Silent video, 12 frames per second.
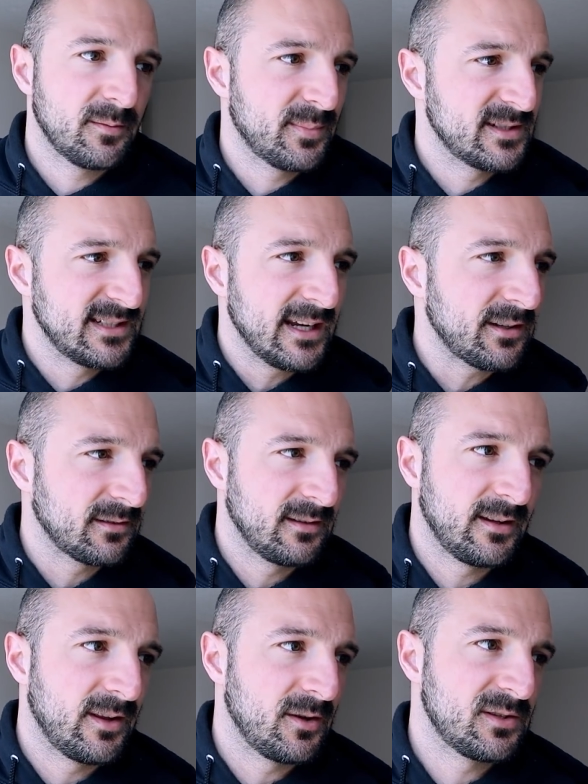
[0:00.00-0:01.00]

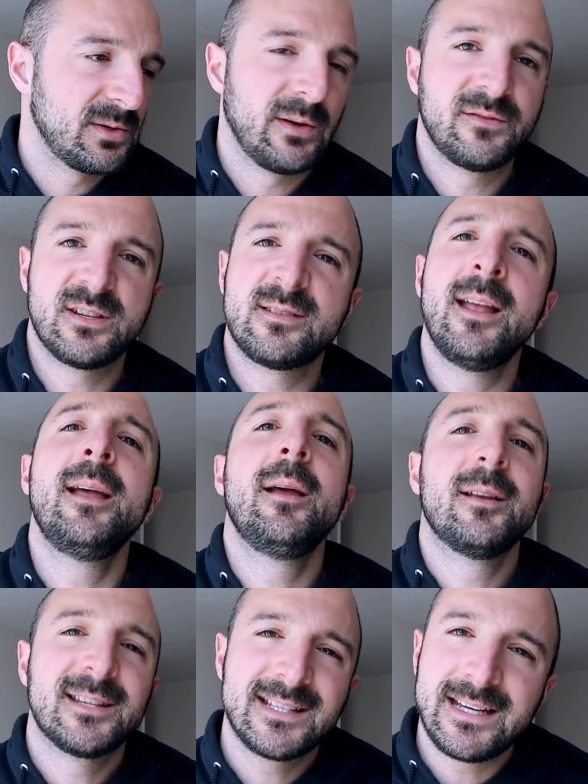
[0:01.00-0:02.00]
particularly those who have just
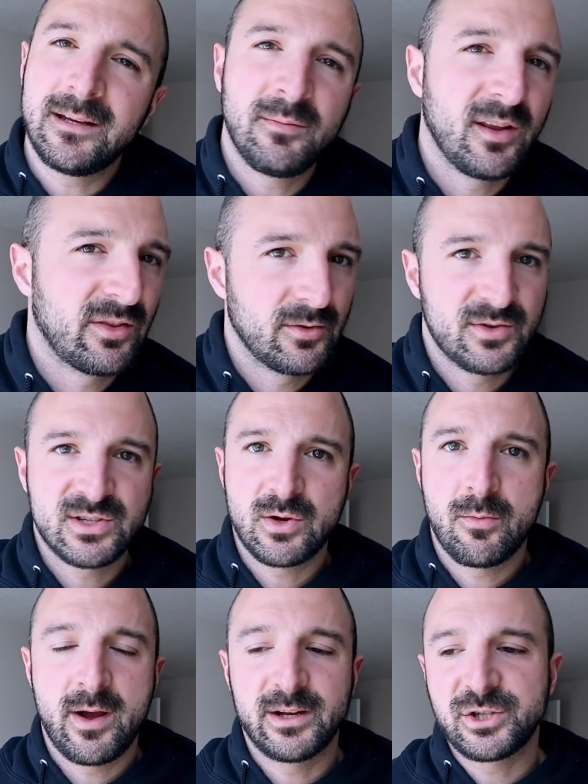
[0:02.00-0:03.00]
seen me through so
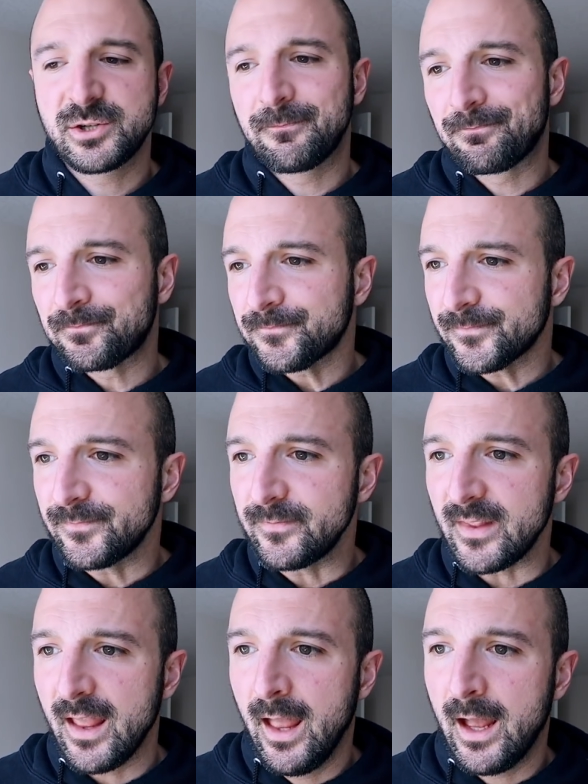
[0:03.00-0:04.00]
much,
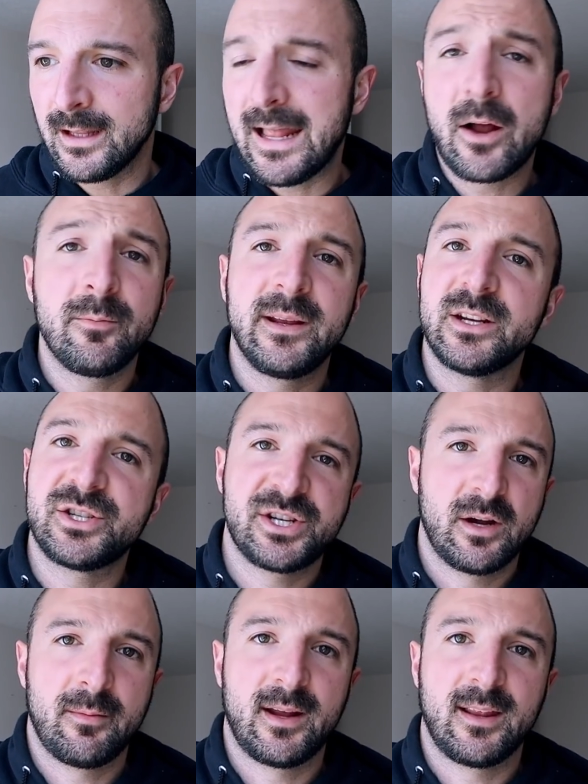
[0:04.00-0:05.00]
uh, allowed me to
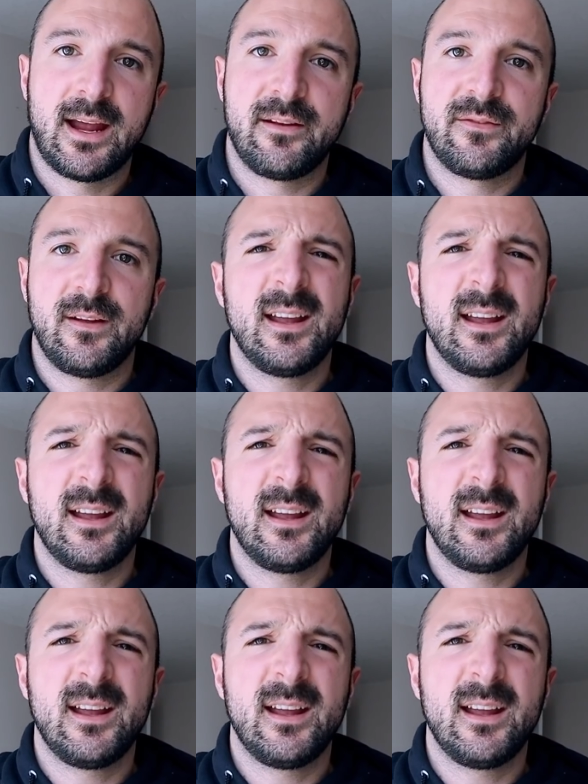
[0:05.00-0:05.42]
share my life.